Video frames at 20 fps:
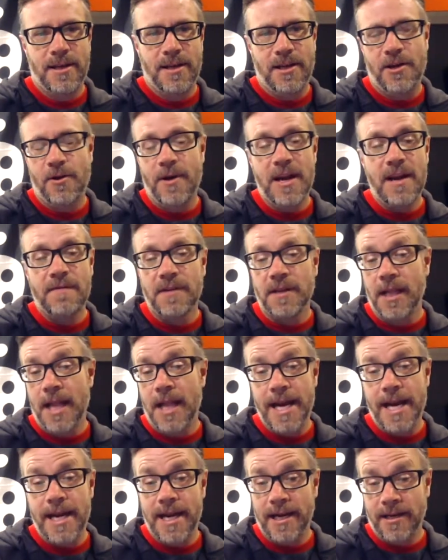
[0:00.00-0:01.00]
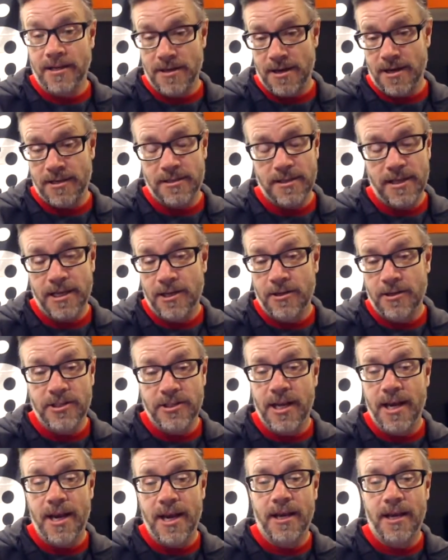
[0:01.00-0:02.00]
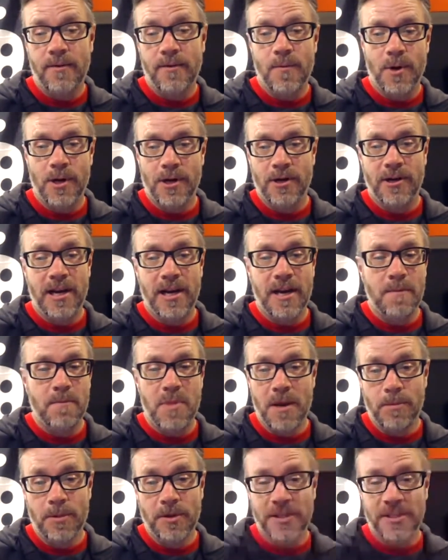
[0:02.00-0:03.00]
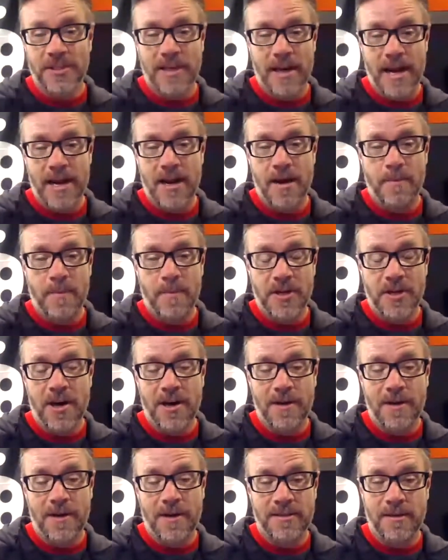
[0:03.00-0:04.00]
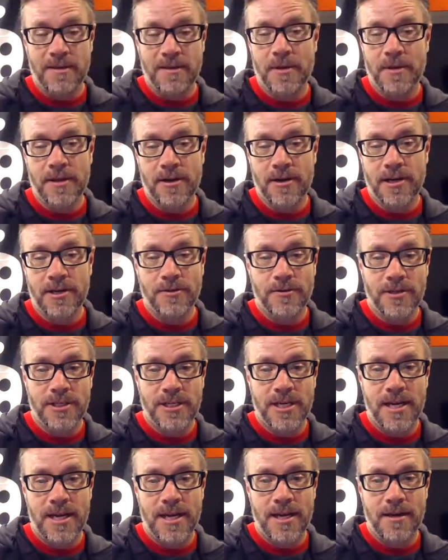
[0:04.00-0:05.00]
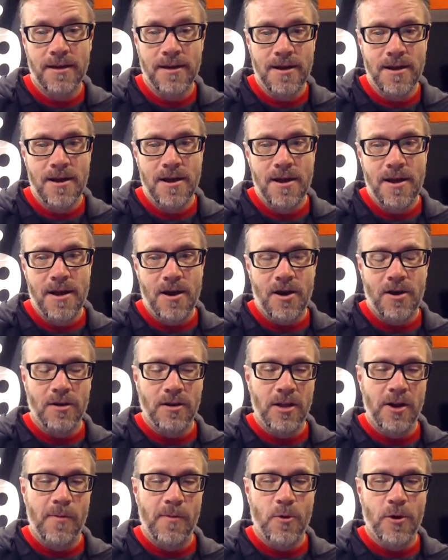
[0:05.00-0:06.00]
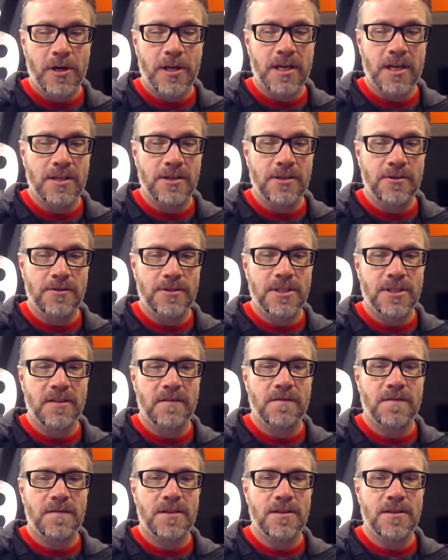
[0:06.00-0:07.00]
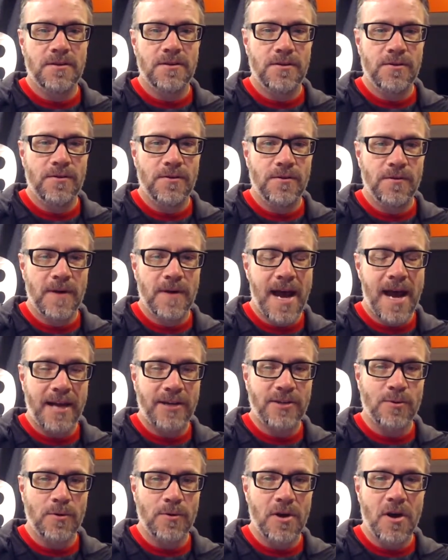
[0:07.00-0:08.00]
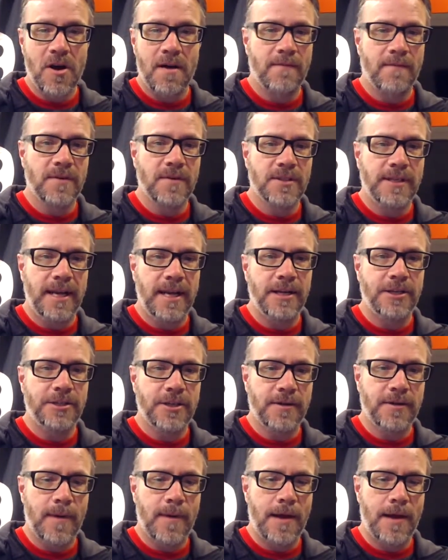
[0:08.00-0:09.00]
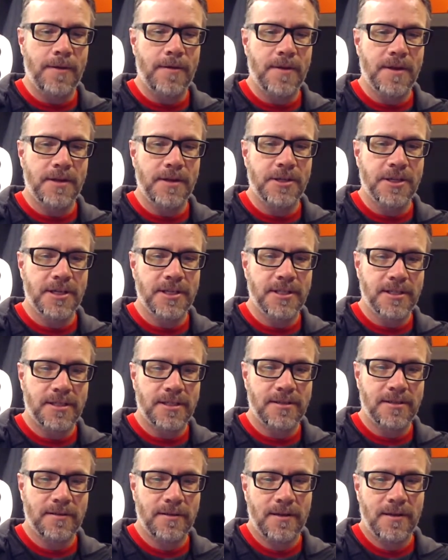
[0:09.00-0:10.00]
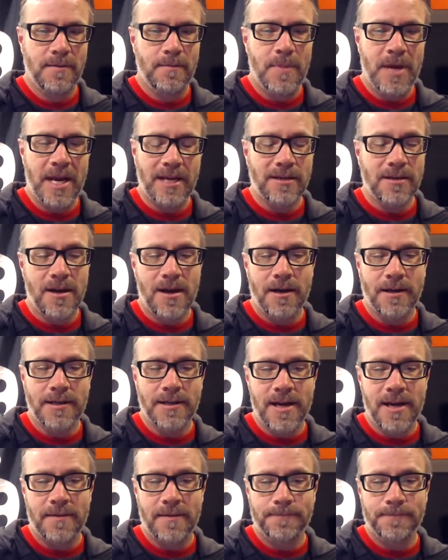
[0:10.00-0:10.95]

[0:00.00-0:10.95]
even lightning talks, like you're saying, where you're getting people to sign up and talk about something they're interested in, are a little more conducive to actual conversation rather than just being talked at.